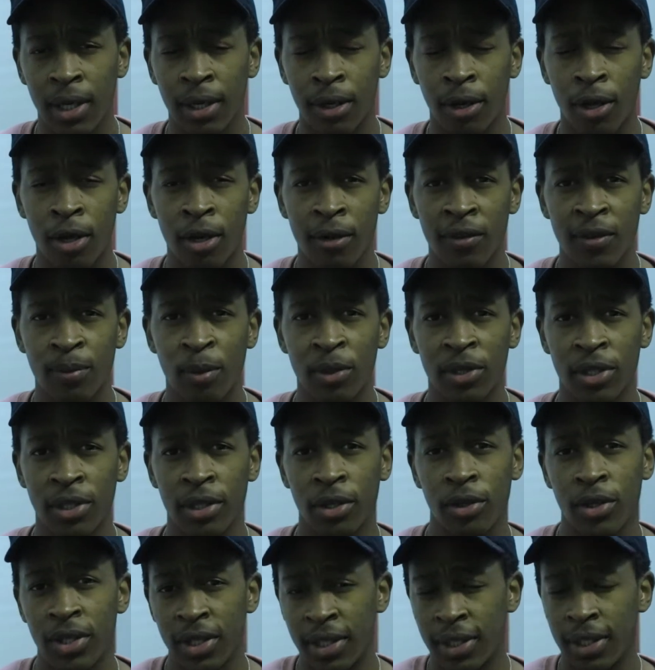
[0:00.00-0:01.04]
a lot of sponsors
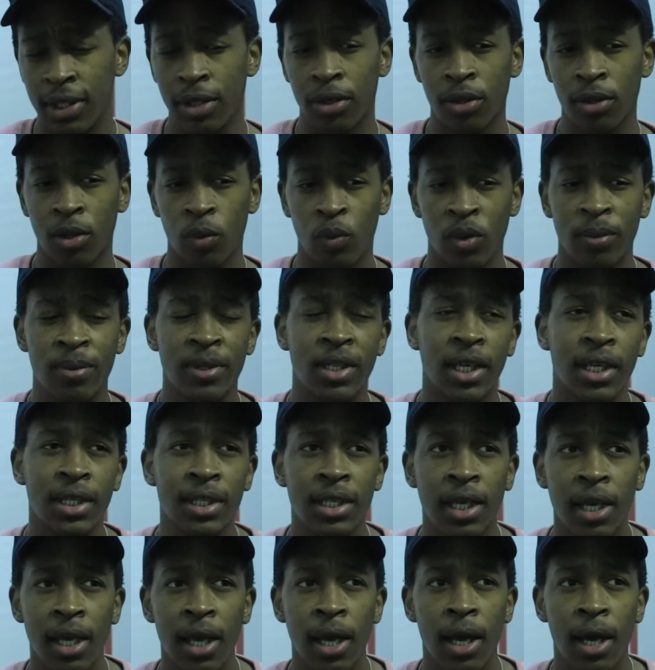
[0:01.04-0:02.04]
that you can see on the website.